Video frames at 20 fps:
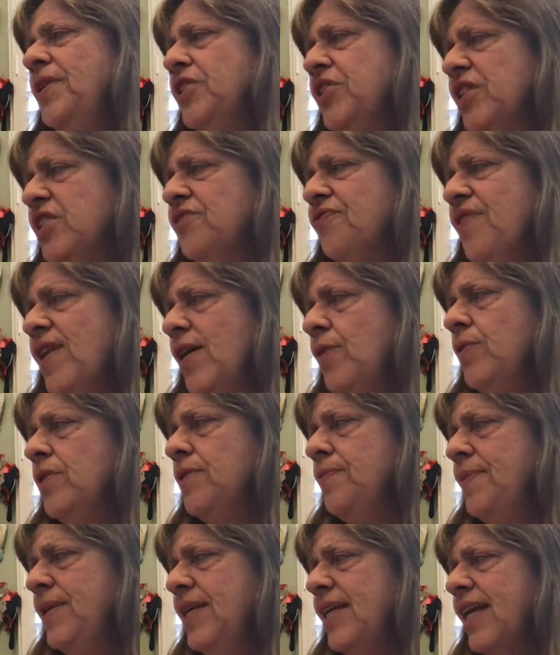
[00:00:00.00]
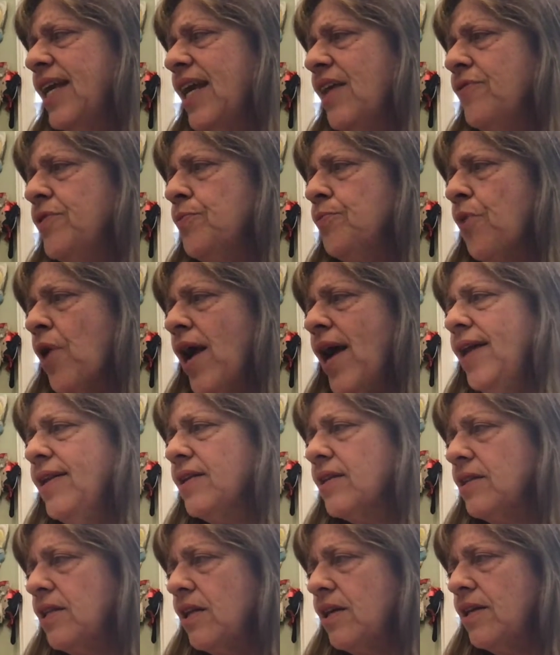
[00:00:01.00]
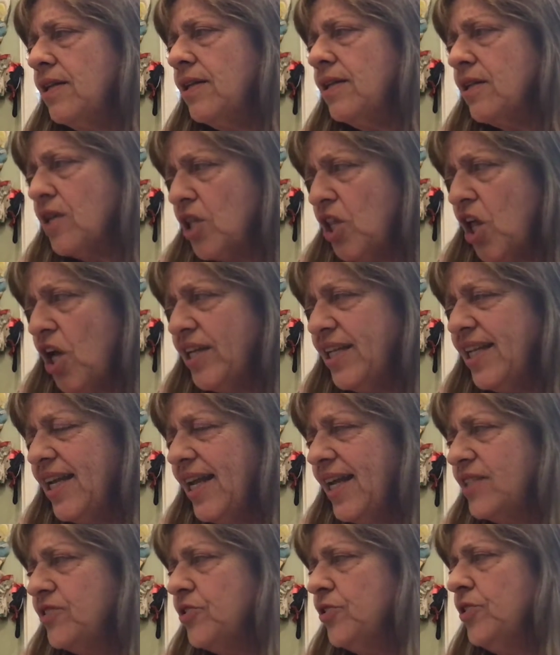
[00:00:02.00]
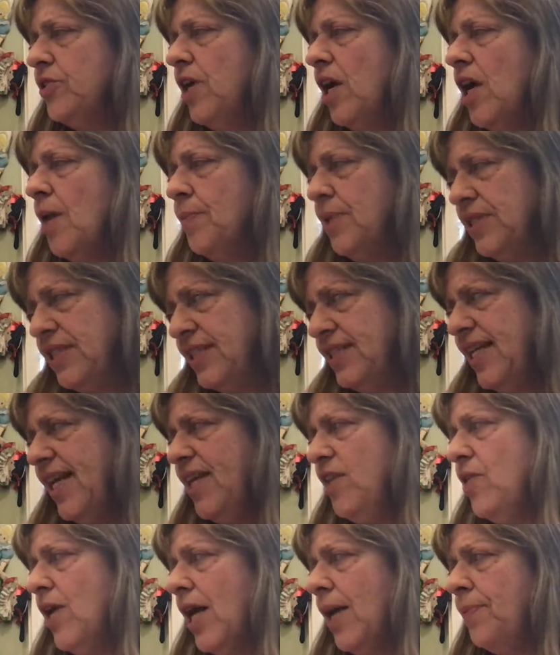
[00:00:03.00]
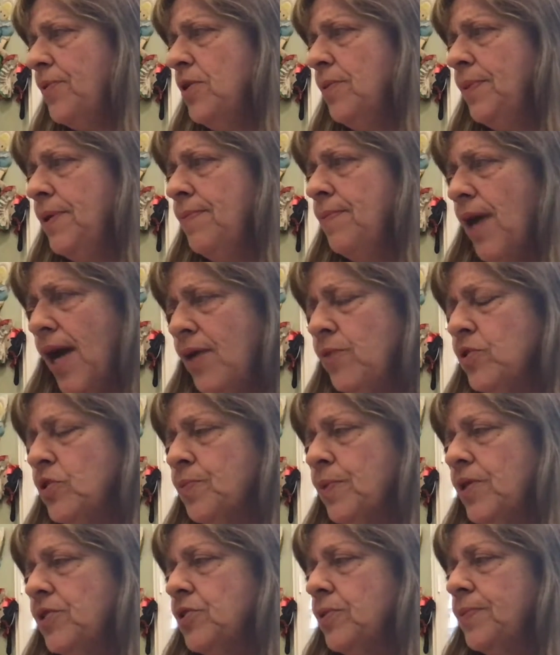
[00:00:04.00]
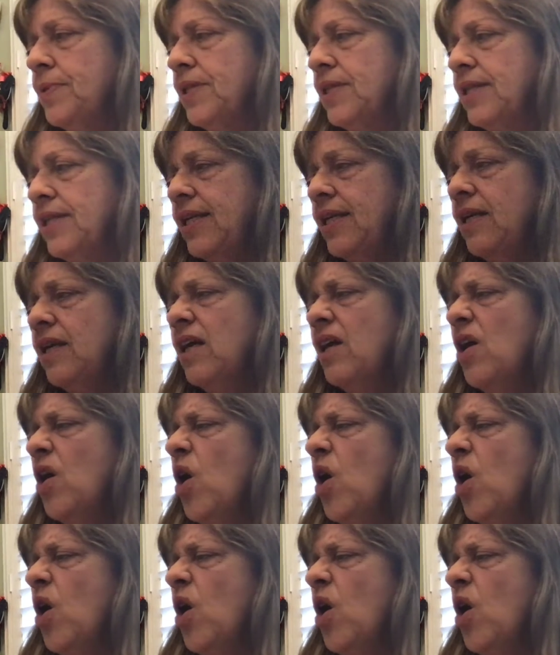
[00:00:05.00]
be just fine with me, Kevin Brat, Claudia answered. But today you happen to be my responsibility.